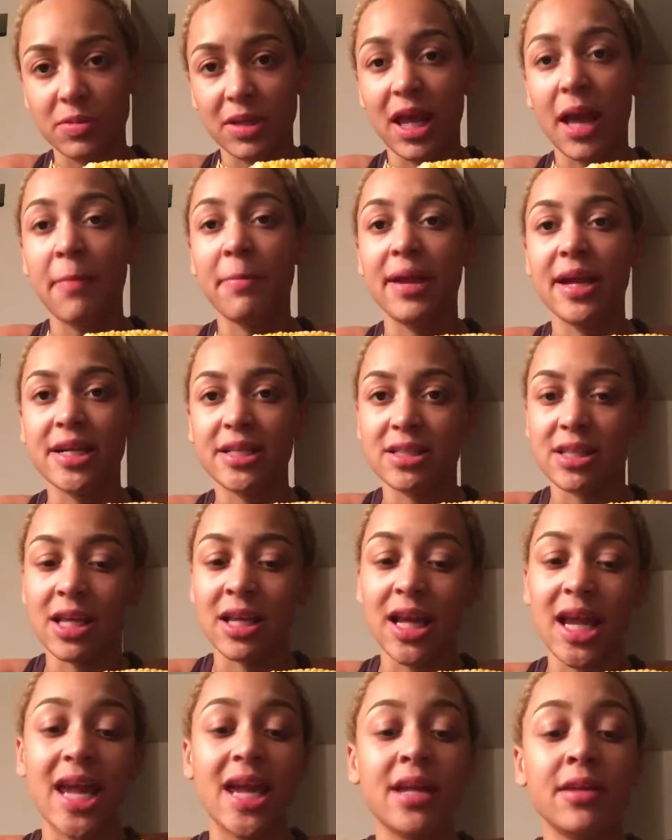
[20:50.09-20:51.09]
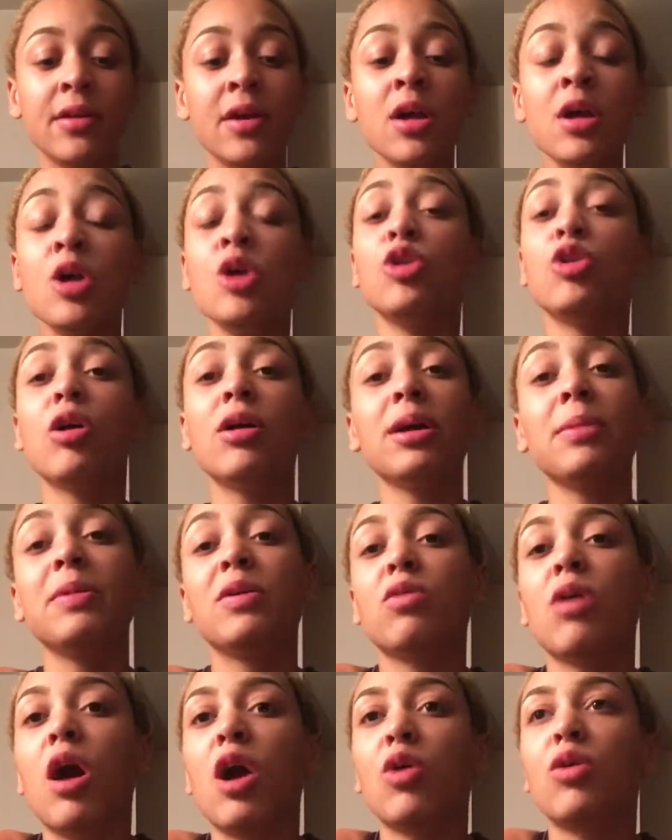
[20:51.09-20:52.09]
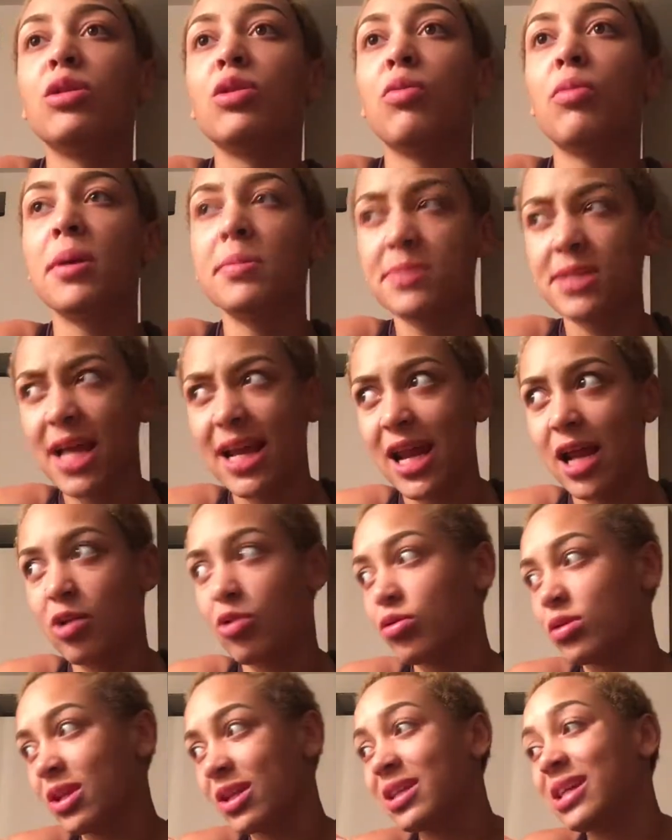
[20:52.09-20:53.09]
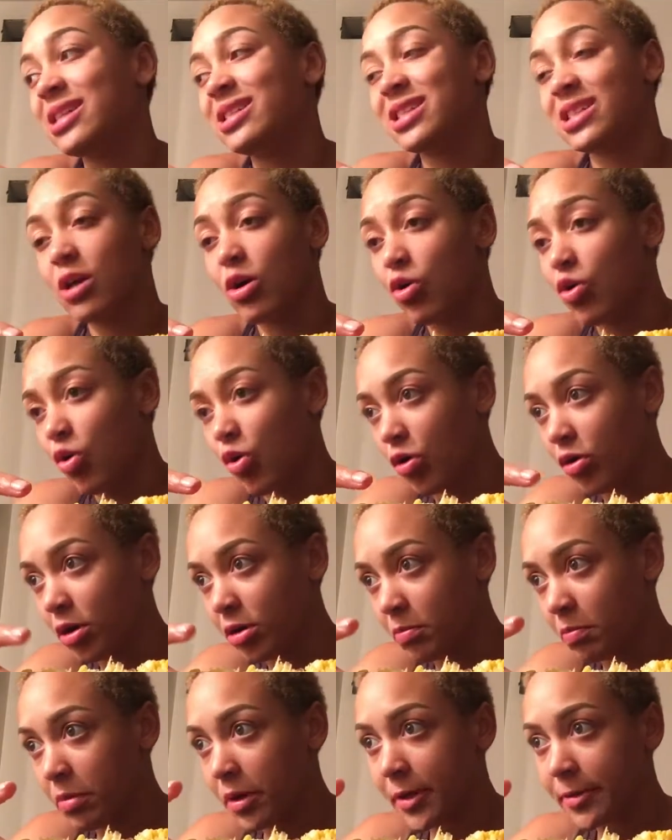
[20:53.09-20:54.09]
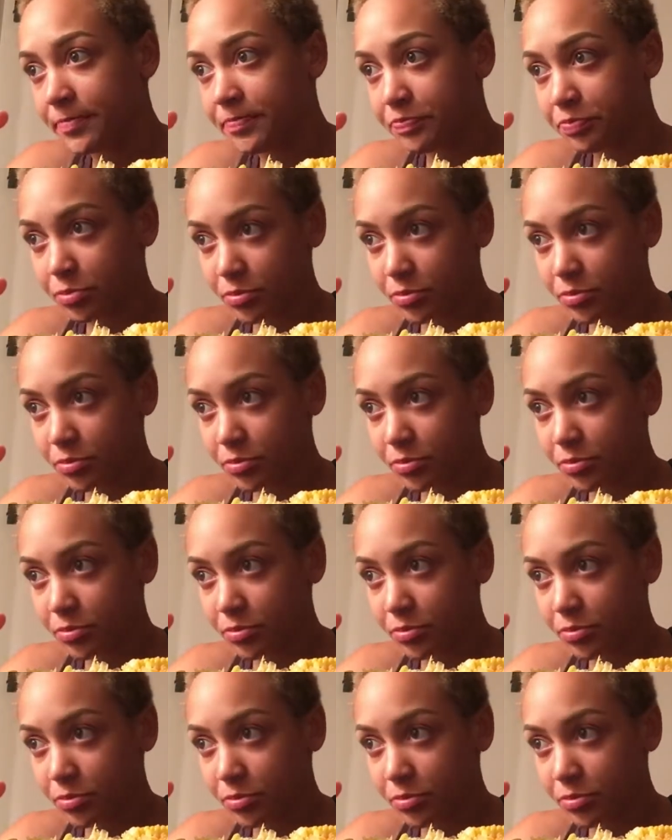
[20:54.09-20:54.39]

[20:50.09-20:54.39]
amazing. And don't get me wrong, on the website, I don't think they sell corn, but